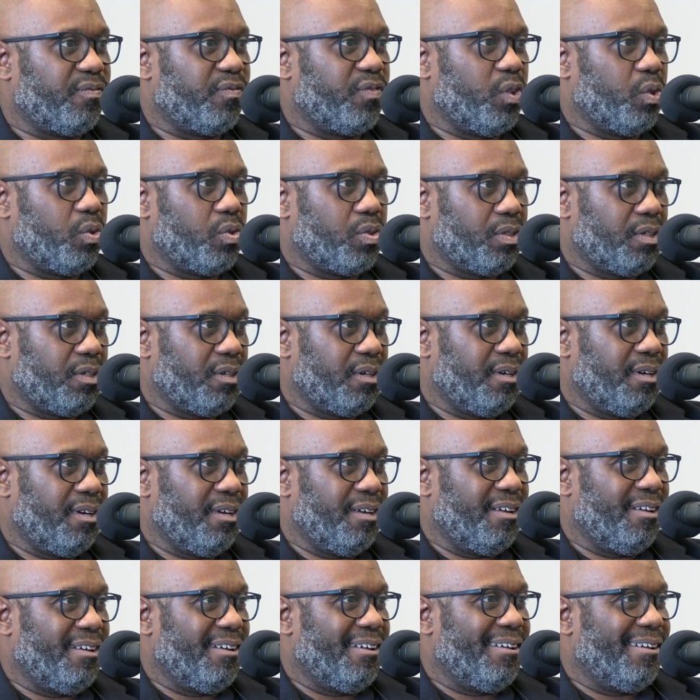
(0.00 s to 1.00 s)
and future
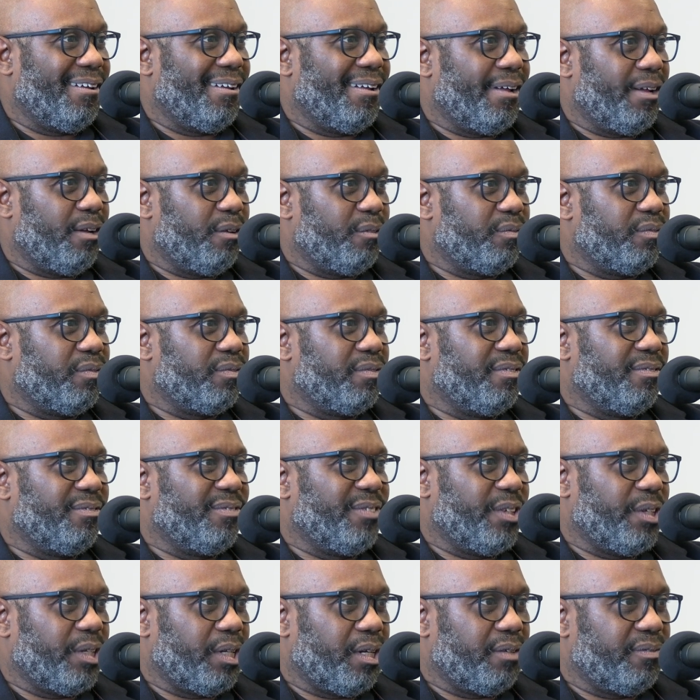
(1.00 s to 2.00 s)
of
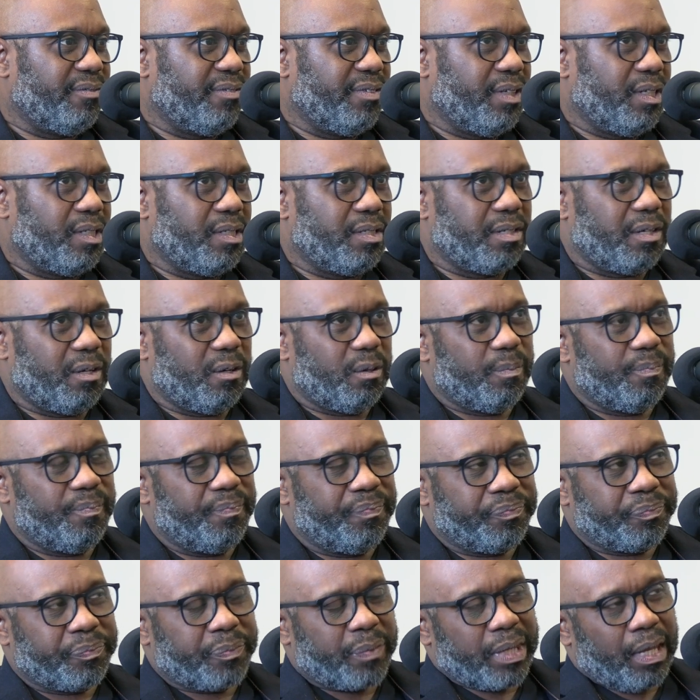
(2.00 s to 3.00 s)
Philadelphia. So
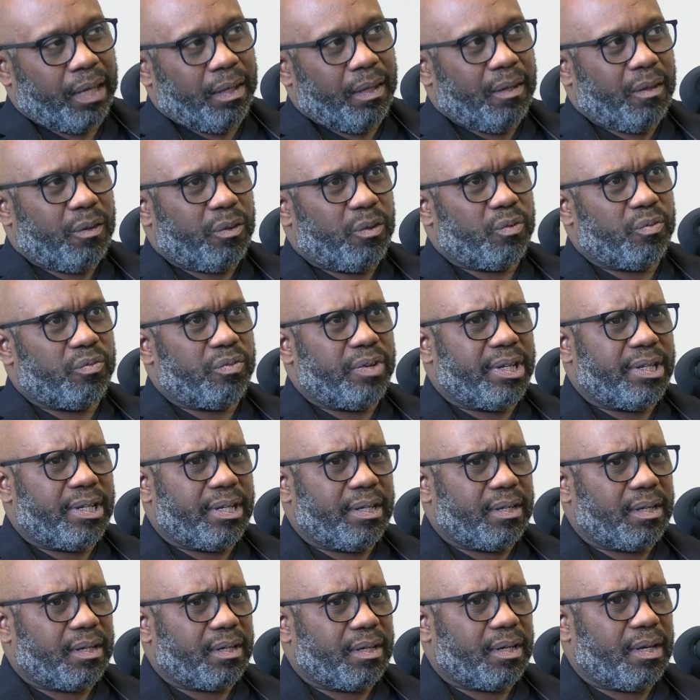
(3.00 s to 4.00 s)
through
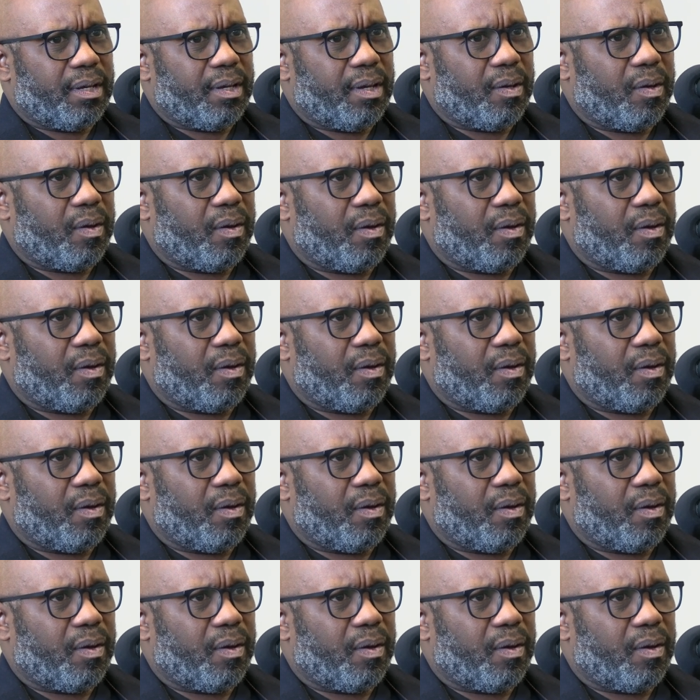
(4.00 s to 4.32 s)
reading